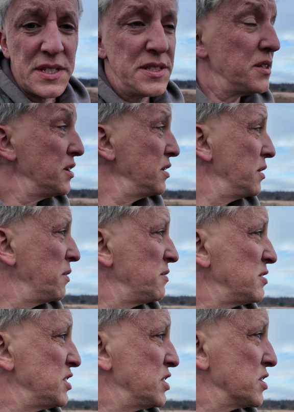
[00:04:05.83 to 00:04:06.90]
So I don't know
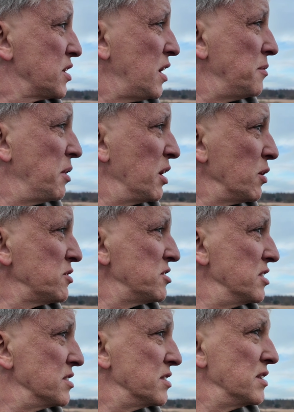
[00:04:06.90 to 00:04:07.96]
whether to just cut my
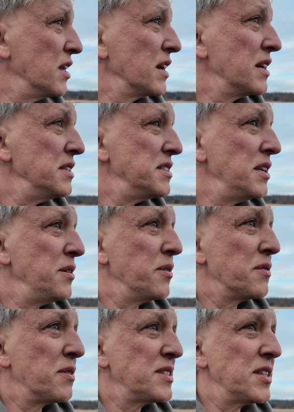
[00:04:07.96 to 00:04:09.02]
losses and then continue
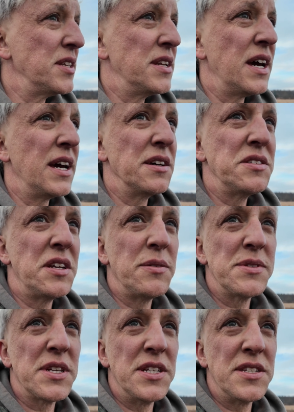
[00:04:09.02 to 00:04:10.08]
the rest of the day. I said I
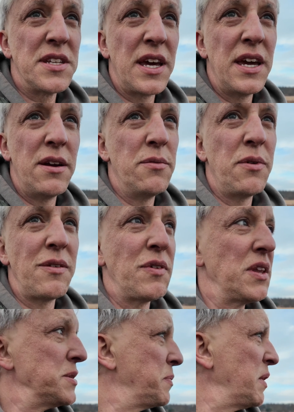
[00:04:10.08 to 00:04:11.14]
was going to stay here and wait for
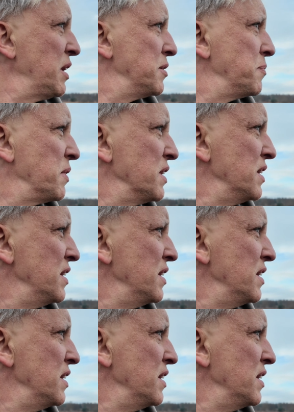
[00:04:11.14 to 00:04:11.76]
this bird, but